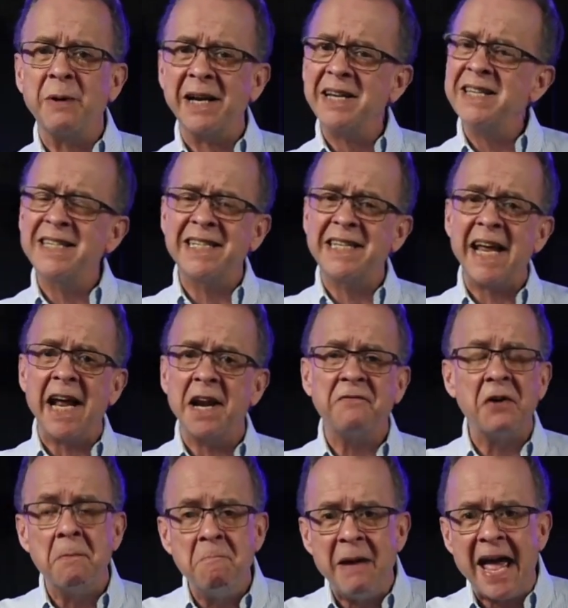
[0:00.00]
But instead
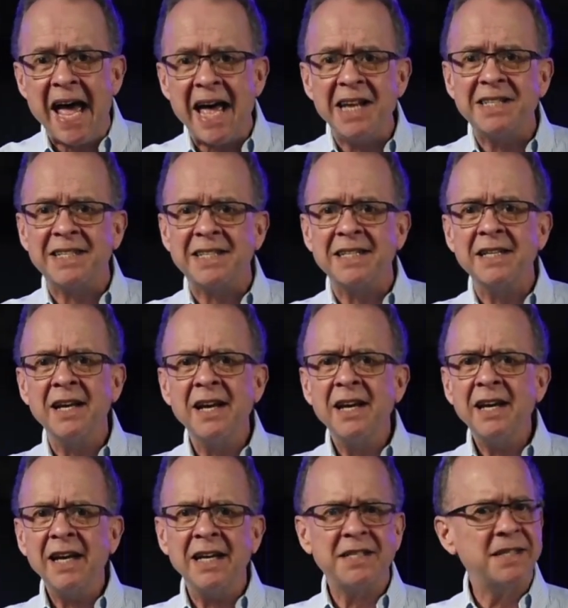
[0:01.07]
of a mess,
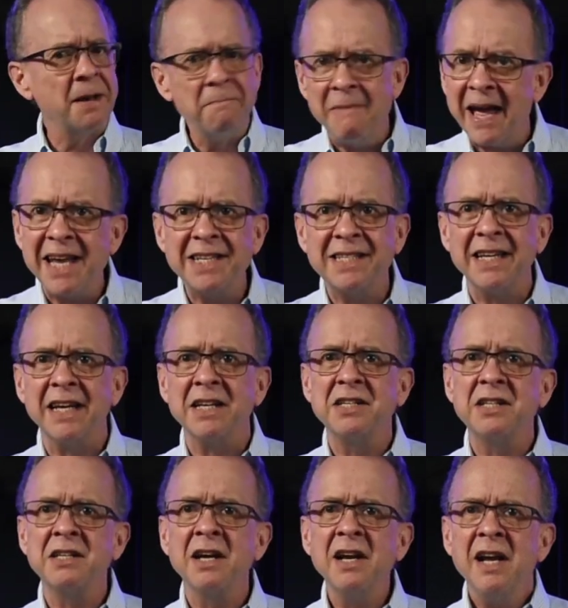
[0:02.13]
it's a
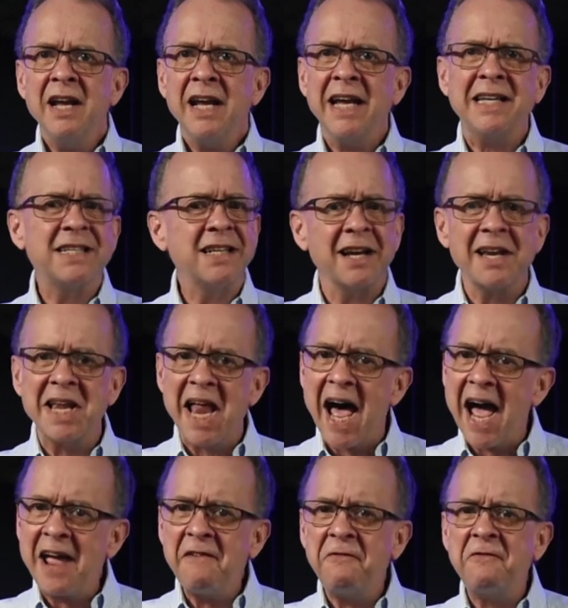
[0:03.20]
message. It's a
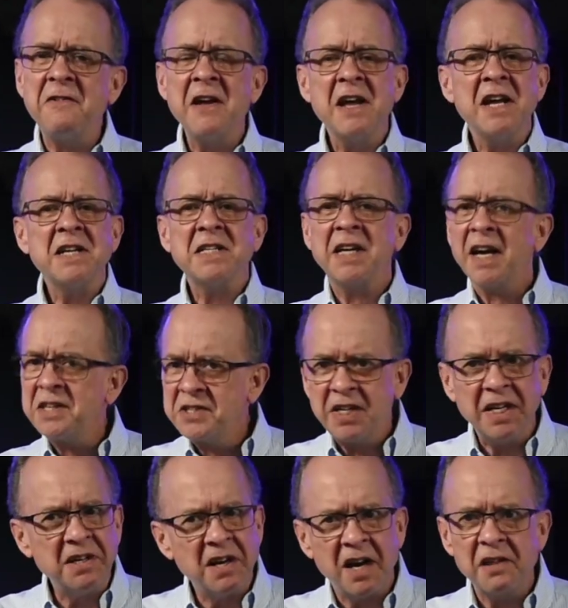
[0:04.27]
life
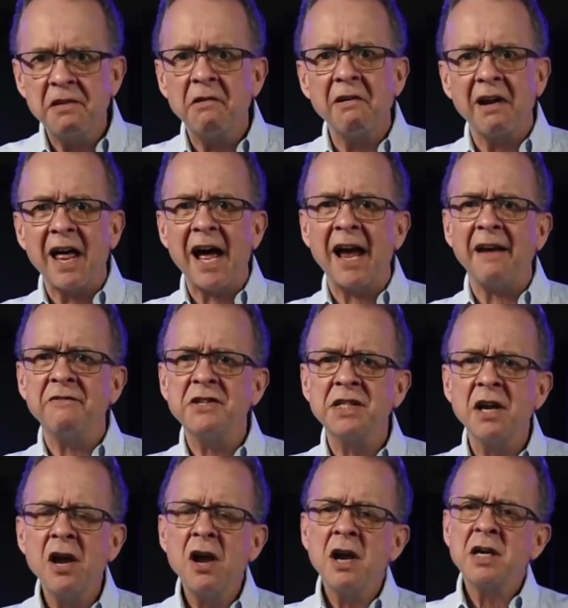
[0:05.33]
touching other
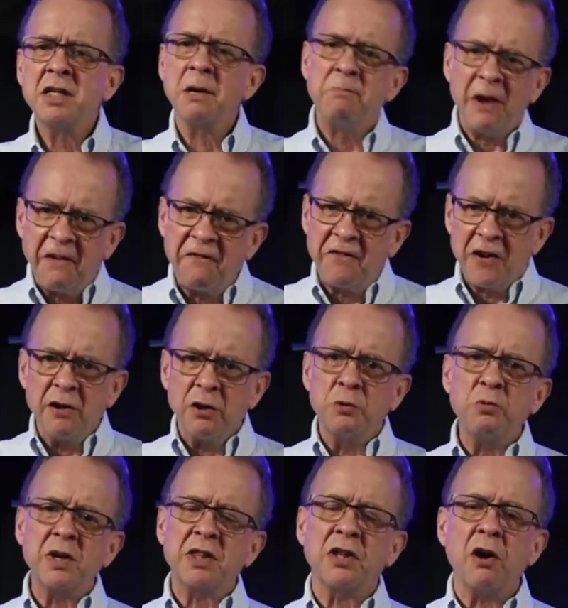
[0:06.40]
lives. To be filled
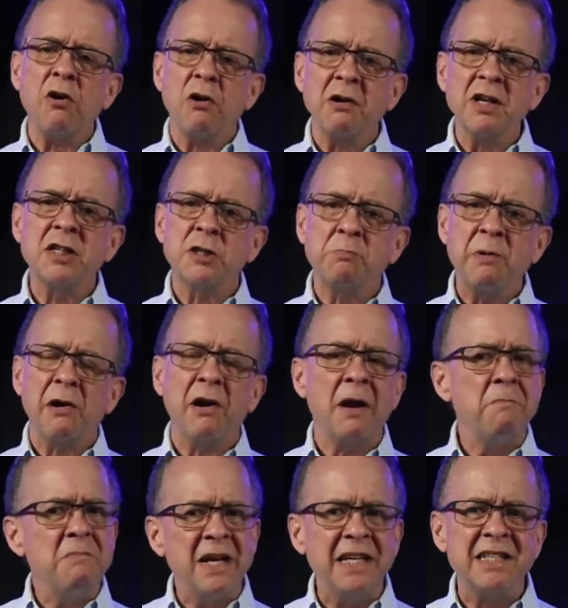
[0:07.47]
with the Holy
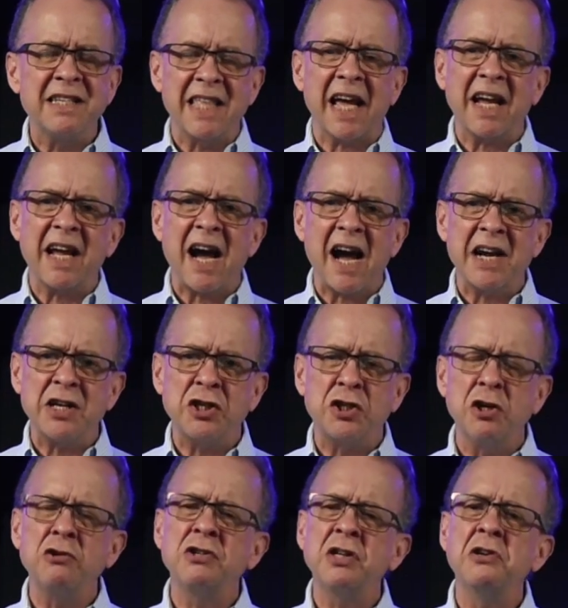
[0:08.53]
Spirit means that God is
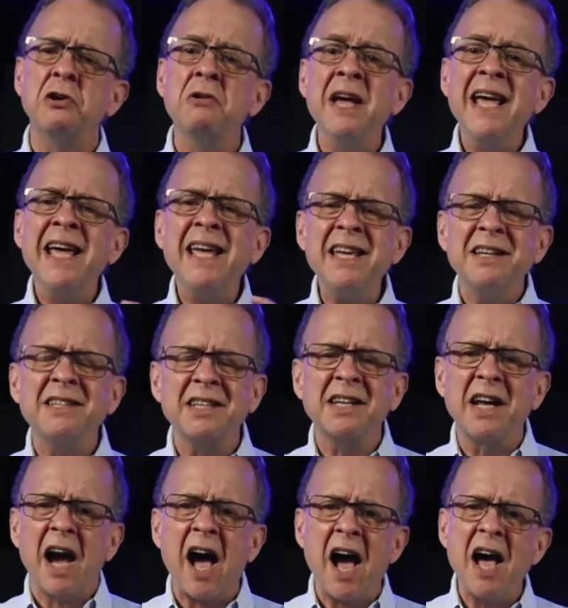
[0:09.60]
using you. Is
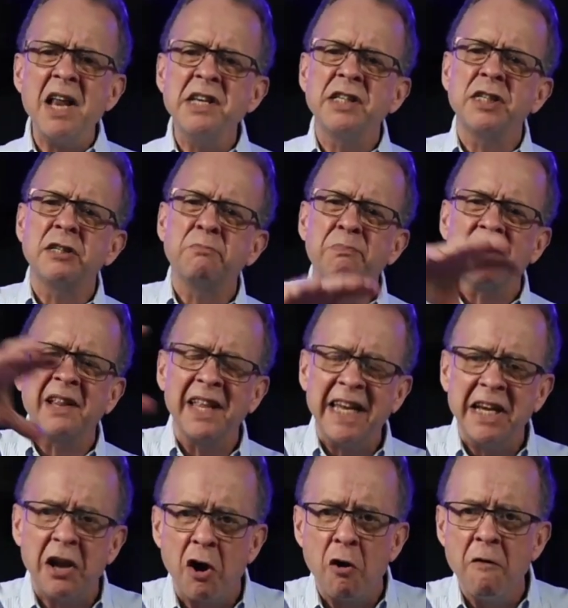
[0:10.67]
God
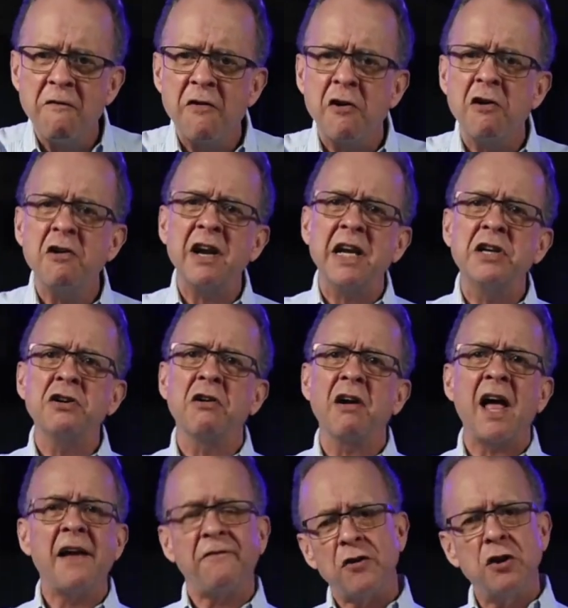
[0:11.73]
spilling over in your
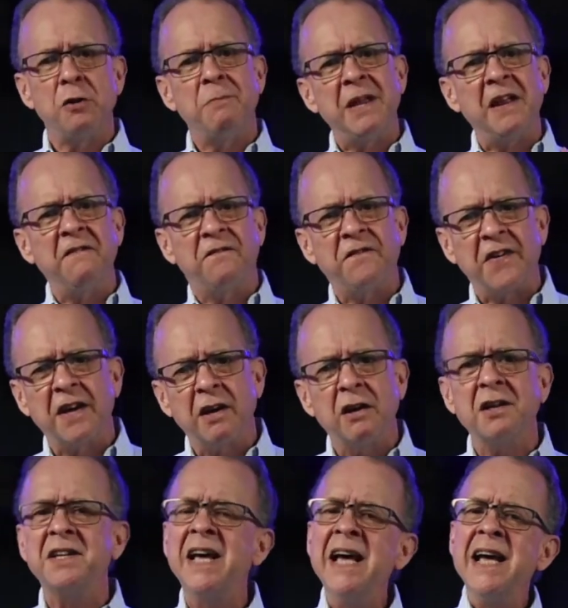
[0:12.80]
life? Are you being filled?